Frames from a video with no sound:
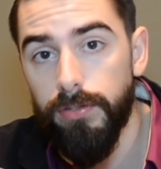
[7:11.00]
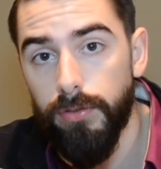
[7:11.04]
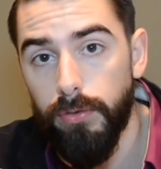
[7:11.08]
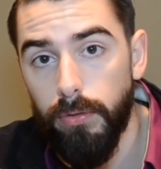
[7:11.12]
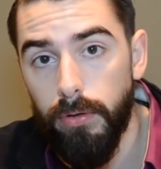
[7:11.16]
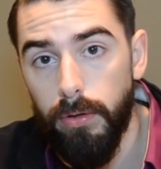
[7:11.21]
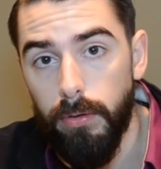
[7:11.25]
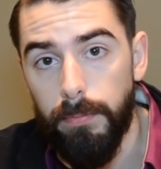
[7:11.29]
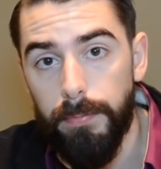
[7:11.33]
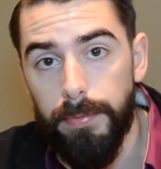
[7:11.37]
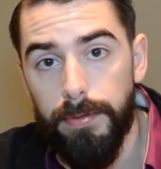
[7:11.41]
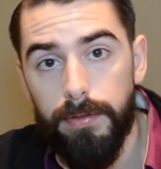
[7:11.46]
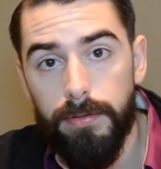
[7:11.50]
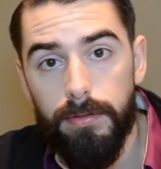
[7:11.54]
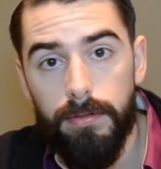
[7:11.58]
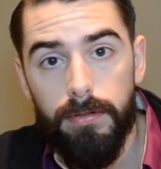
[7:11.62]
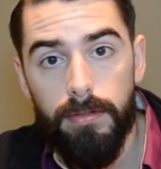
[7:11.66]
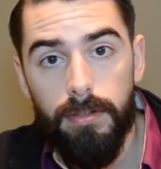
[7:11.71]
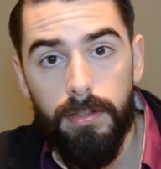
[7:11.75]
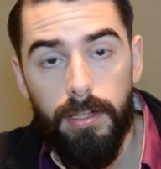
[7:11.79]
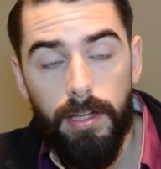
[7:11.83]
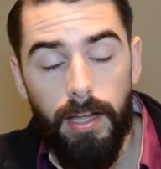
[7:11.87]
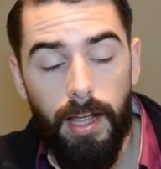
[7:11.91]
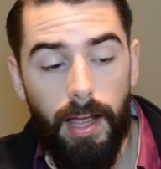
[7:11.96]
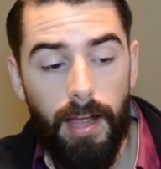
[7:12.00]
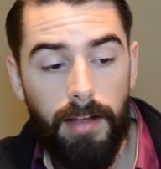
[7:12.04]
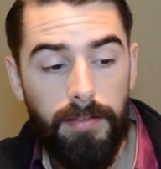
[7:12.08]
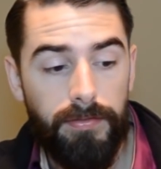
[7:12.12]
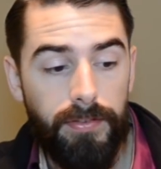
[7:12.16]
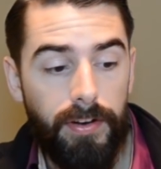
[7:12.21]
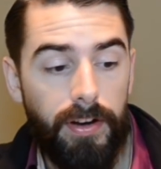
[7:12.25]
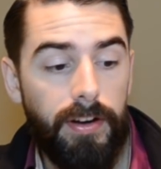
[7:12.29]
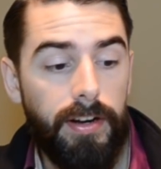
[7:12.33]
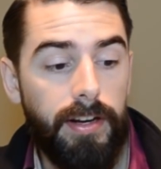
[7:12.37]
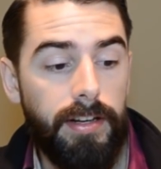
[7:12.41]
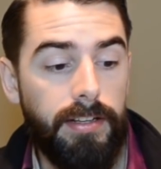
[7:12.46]
groups at
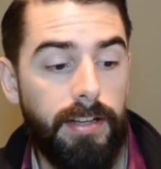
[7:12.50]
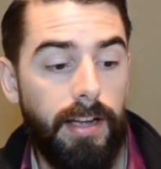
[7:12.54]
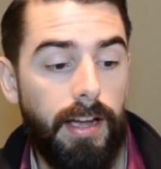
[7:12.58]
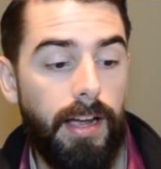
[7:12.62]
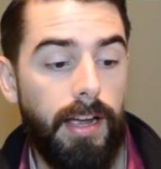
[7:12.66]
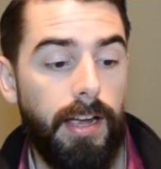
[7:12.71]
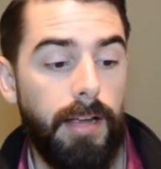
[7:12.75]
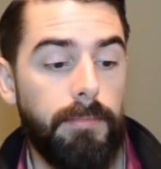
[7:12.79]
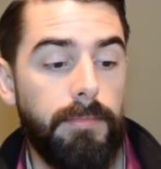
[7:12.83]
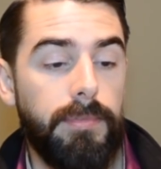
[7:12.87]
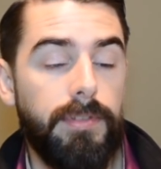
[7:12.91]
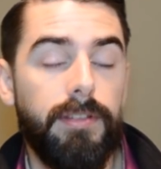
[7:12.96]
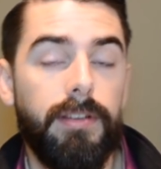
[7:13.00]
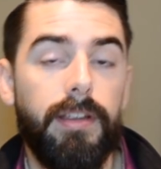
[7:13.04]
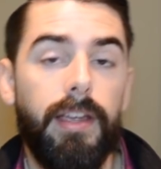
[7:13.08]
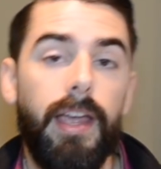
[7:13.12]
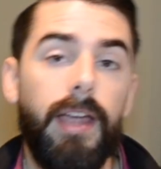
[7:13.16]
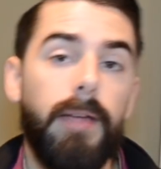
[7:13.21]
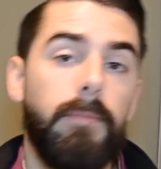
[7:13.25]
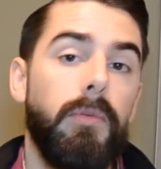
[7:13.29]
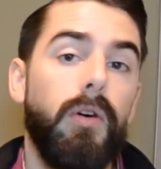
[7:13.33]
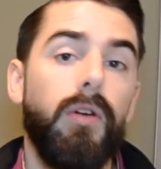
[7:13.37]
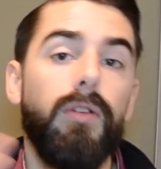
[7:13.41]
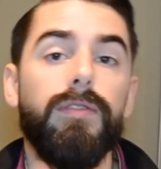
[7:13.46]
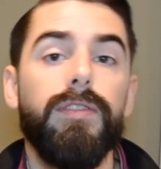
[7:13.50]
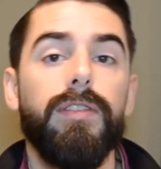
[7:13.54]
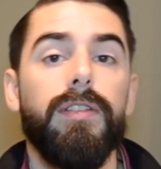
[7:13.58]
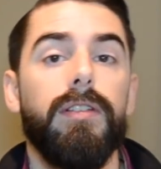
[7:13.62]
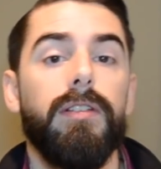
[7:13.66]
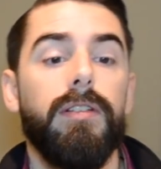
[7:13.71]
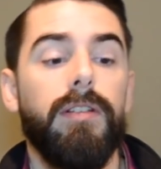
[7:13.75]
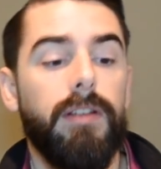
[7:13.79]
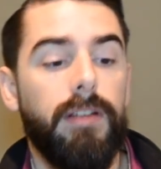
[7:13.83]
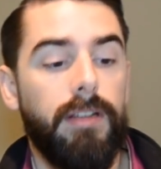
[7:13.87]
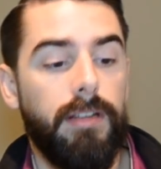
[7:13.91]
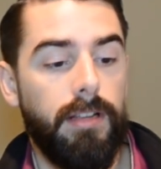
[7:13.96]
varying times came
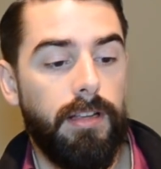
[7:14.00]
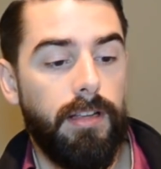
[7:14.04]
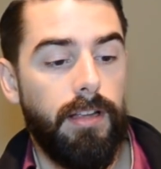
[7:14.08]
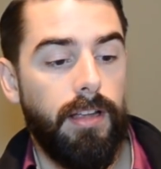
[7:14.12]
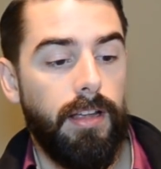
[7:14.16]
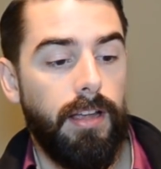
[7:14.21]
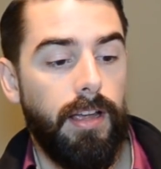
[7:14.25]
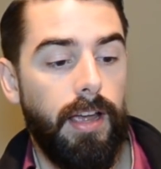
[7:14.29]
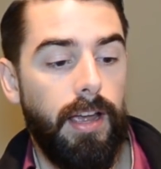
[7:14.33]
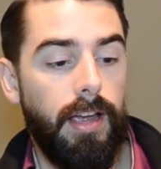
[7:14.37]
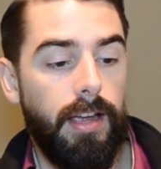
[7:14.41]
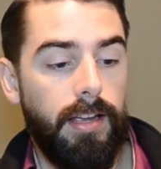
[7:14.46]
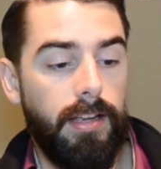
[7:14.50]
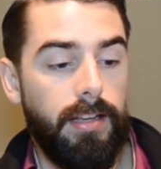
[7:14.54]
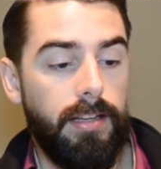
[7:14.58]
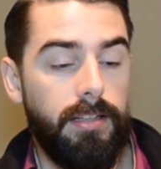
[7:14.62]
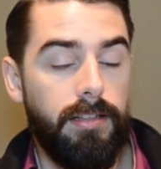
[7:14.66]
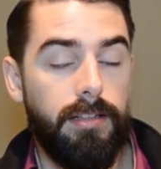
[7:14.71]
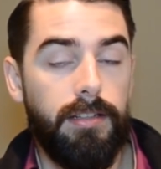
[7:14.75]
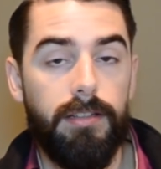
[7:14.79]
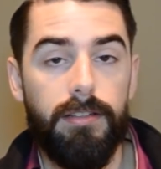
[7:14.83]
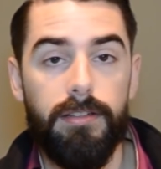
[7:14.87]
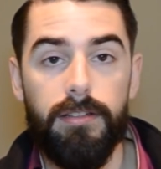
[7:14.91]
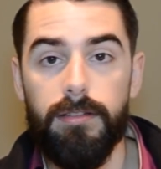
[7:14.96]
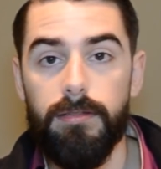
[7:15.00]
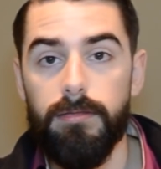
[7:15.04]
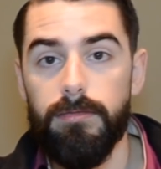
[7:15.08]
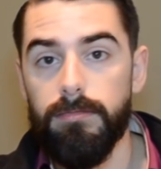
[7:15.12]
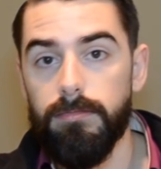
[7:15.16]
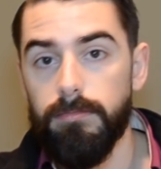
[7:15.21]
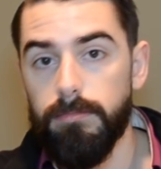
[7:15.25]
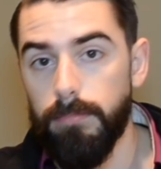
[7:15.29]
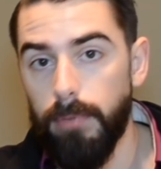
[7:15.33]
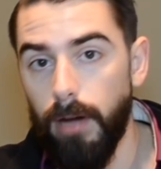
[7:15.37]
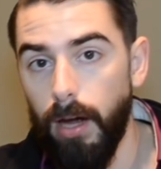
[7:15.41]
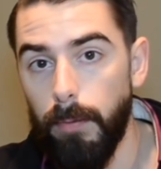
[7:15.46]
over and
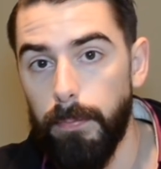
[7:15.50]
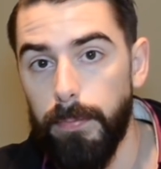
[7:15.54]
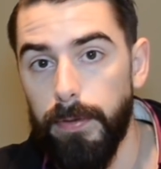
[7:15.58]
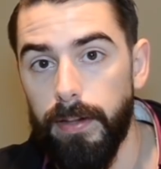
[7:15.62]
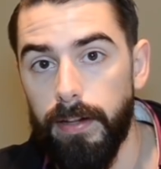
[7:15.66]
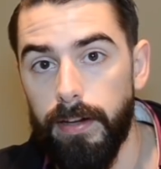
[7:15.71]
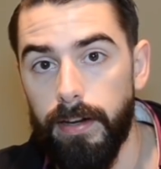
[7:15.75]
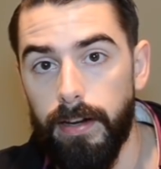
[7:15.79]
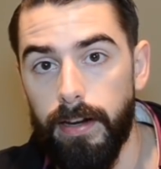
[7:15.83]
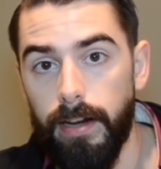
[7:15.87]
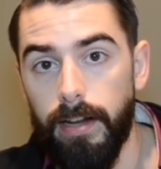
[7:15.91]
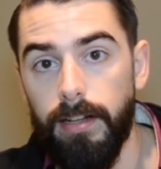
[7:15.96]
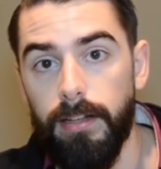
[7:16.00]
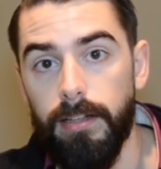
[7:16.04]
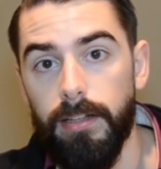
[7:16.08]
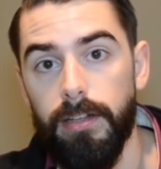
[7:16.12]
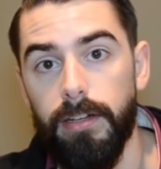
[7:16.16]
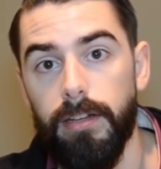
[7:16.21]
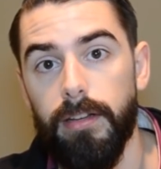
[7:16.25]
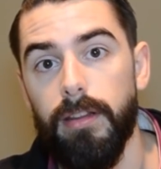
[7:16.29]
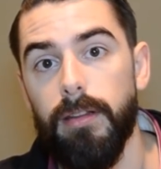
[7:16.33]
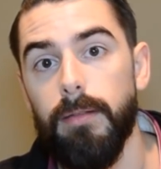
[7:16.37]
populated England.